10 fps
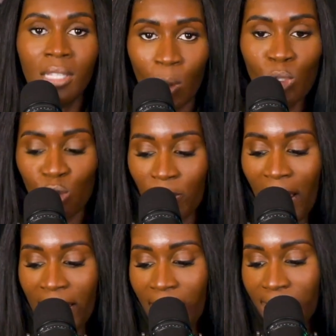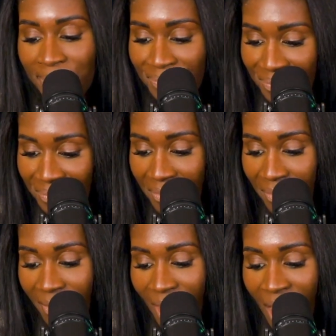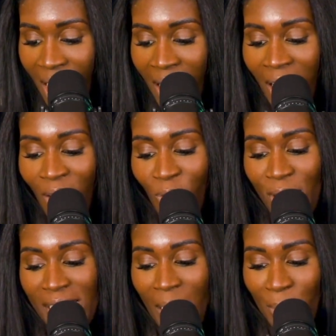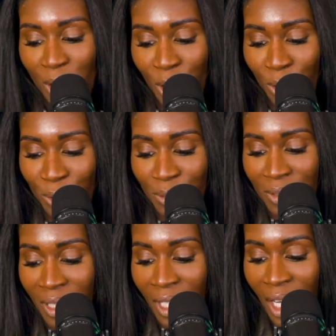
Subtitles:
They want you to buy in. Reason number 2,